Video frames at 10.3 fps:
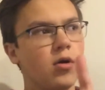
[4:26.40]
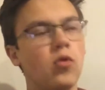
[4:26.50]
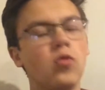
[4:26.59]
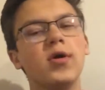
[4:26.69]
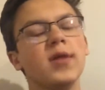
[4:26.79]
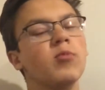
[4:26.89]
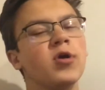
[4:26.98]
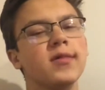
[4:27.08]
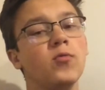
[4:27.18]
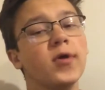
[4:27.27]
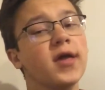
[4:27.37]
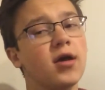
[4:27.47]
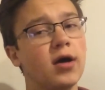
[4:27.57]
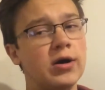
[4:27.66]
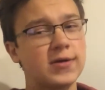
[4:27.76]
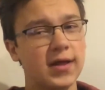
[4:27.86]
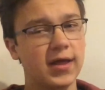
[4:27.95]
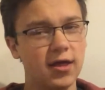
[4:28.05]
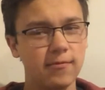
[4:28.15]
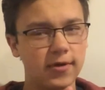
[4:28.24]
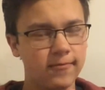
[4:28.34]
or I'm currently working on my
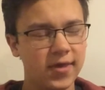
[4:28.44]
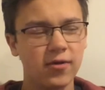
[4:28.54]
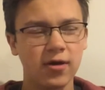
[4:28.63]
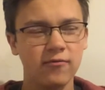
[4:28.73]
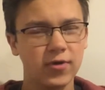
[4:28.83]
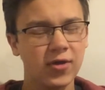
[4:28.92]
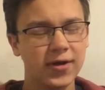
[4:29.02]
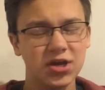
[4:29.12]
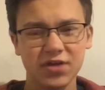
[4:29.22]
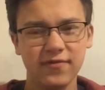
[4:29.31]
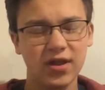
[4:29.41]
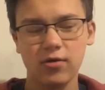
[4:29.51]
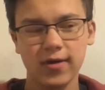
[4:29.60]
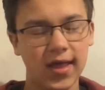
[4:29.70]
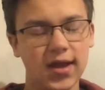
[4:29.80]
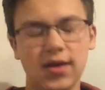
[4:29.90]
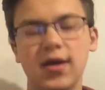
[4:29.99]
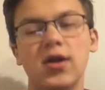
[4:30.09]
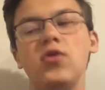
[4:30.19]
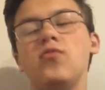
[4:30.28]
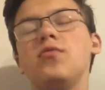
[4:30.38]
piano cover recreation video again, a
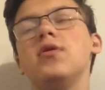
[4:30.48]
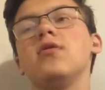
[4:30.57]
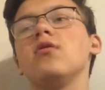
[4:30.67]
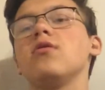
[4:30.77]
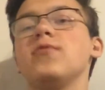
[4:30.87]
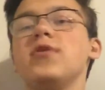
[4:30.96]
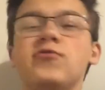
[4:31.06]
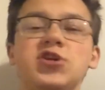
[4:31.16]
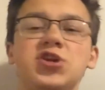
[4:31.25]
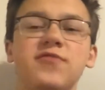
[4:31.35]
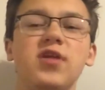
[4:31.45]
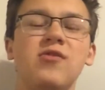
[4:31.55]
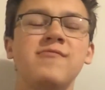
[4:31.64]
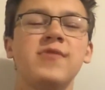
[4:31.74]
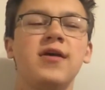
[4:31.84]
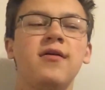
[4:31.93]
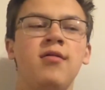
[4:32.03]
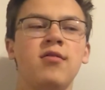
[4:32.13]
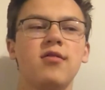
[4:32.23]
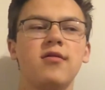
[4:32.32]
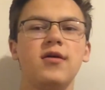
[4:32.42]
new recreation video,
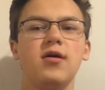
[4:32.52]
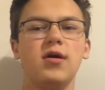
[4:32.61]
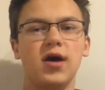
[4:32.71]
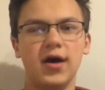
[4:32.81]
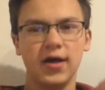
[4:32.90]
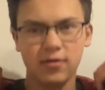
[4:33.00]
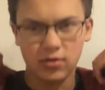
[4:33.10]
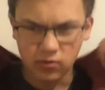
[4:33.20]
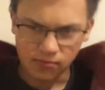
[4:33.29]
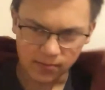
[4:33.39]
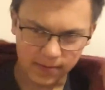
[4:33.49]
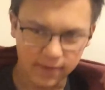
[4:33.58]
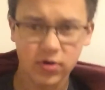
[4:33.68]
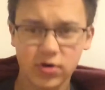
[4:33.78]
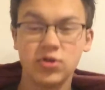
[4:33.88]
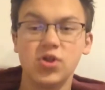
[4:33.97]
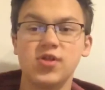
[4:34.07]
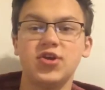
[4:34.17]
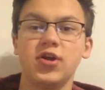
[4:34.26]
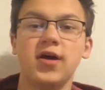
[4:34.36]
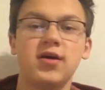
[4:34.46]
because I do, if you're new to this
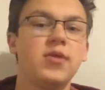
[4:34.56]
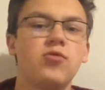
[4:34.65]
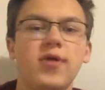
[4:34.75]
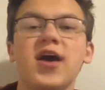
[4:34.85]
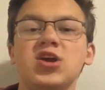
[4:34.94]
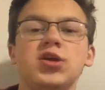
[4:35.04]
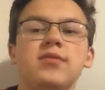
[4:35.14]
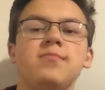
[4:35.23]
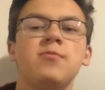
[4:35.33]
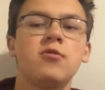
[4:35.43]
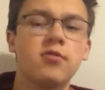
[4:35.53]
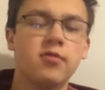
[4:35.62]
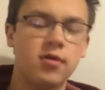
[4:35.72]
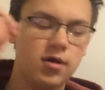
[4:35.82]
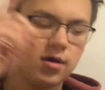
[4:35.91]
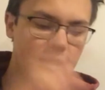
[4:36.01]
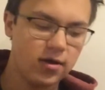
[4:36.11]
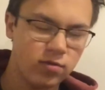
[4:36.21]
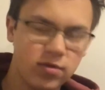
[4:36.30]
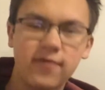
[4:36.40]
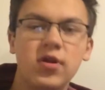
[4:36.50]
channel, I make reactions, I do
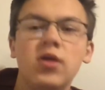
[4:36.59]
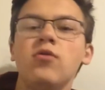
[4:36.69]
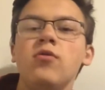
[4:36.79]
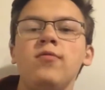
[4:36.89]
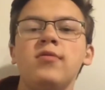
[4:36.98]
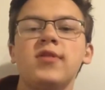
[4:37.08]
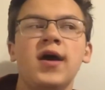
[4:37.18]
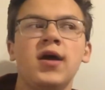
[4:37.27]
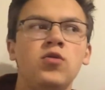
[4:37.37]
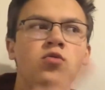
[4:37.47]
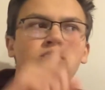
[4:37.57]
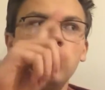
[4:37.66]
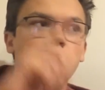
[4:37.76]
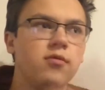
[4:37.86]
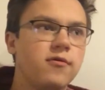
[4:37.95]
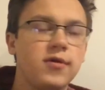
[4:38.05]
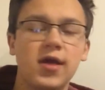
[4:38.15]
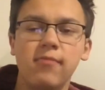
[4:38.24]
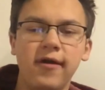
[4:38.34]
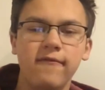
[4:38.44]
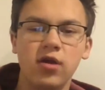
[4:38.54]
theory videos, I do
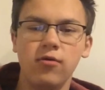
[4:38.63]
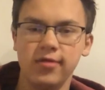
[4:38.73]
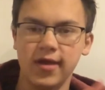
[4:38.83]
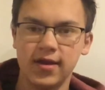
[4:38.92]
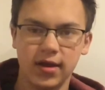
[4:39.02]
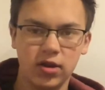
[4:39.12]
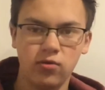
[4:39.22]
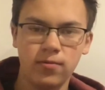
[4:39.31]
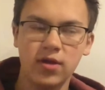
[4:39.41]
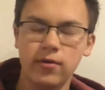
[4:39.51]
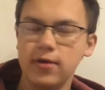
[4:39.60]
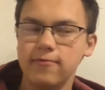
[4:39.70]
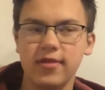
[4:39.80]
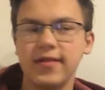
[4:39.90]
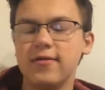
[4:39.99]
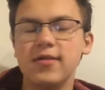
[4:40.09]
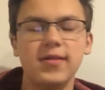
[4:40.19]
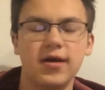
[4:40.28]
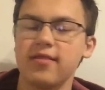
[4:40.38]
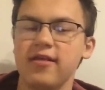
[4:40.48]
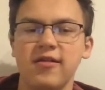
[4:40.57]
gameplay videos, and I do piano covers. There's a
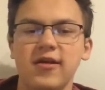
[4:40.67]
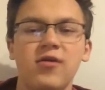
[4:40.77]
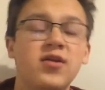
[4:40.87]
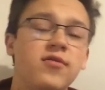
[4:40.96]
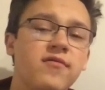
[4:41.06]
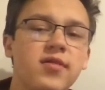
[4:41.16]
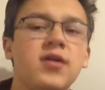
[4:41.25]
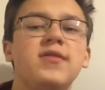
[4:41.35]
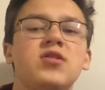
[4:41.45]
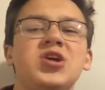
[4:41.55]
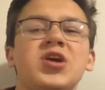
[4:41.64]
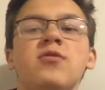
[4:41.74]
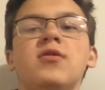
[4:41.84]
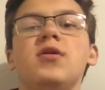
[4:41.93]
lot of things I do. I do everything on this channel.